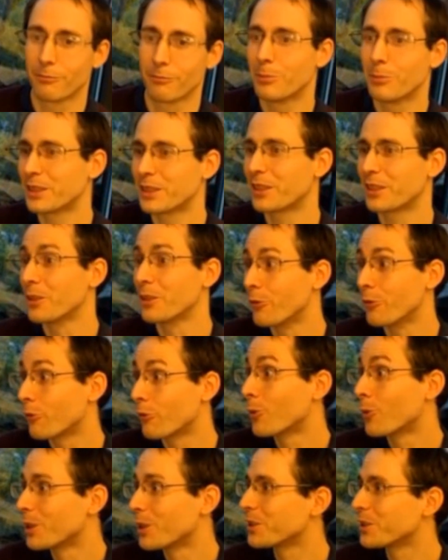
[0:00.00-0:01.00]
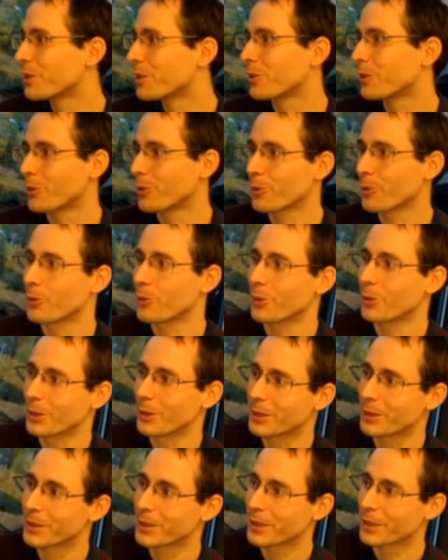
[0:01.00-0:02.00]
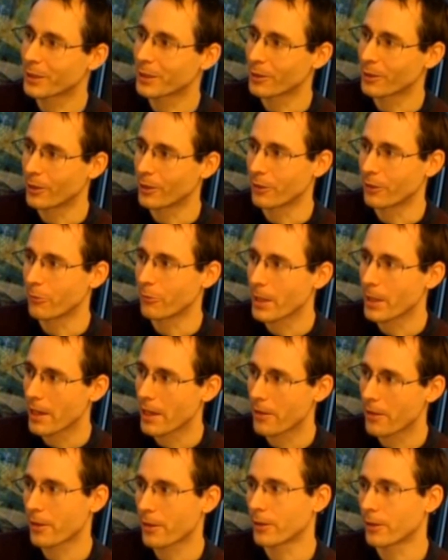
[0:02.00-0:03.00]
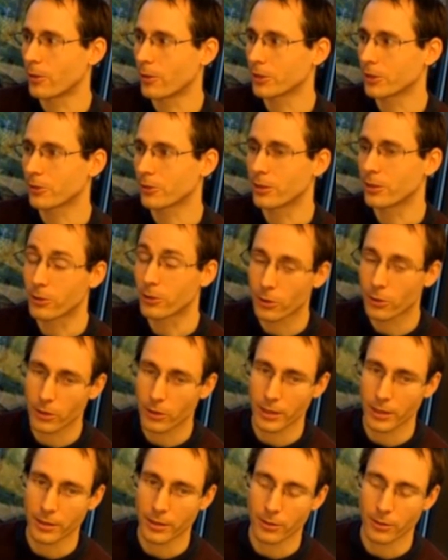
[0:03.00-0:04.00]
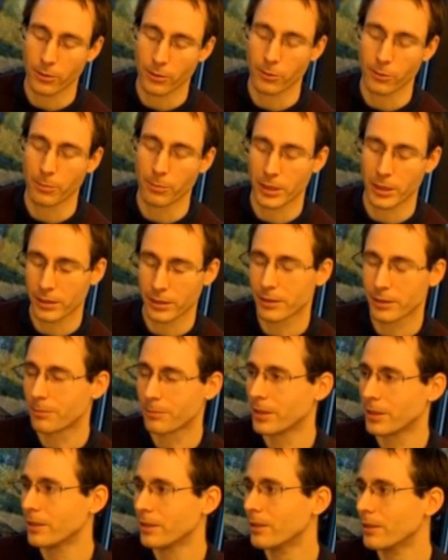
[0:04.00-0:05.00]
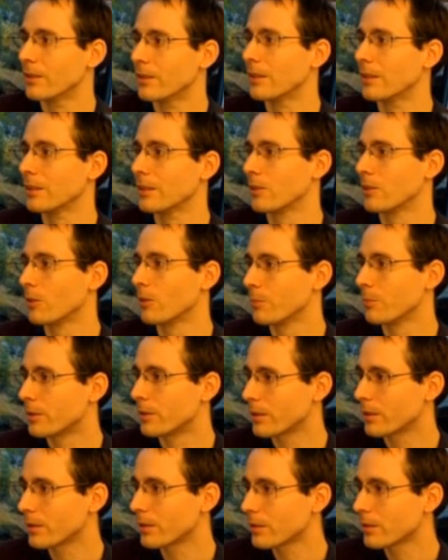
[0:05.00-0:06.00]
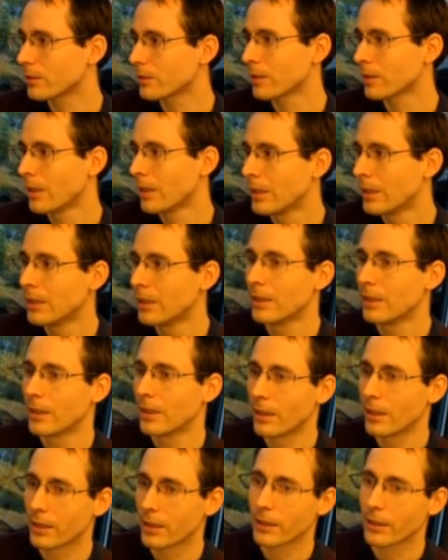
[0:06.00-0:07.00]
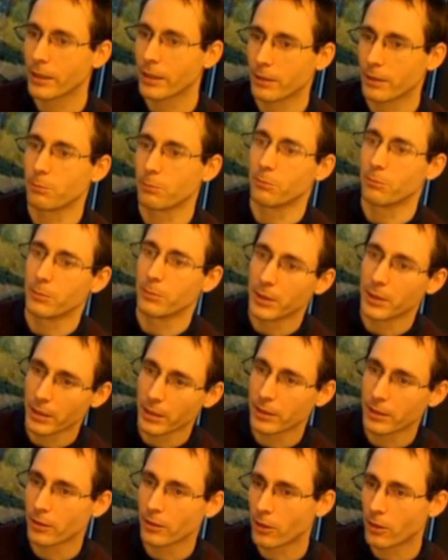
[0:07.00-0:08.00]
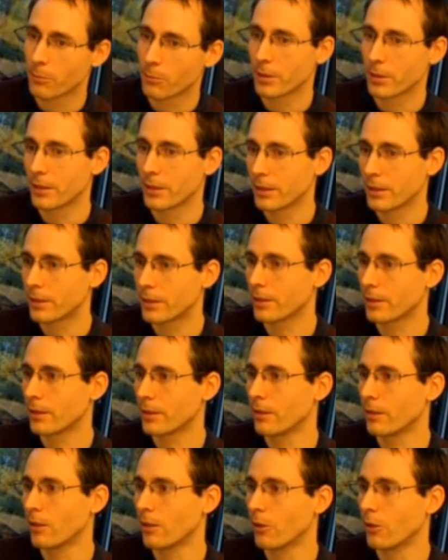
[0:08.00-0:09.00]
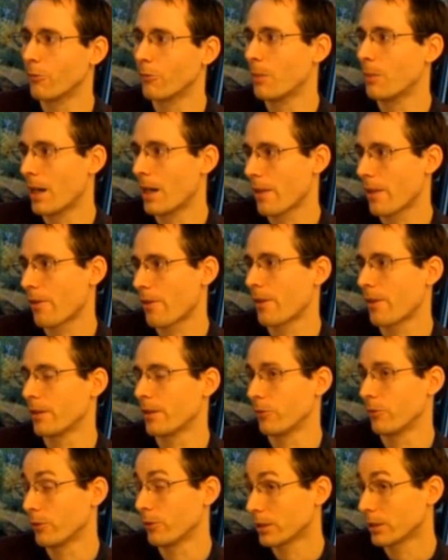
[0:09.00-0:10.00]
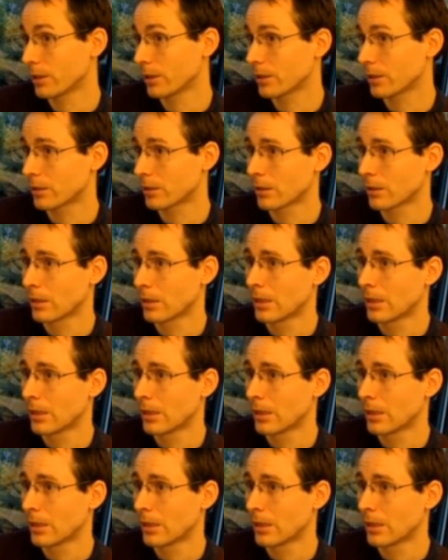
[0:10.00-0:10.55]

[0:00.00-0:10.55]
basically forced to take a lot of math and also encouraged to participate in competitions. And I did the combination of math and physics.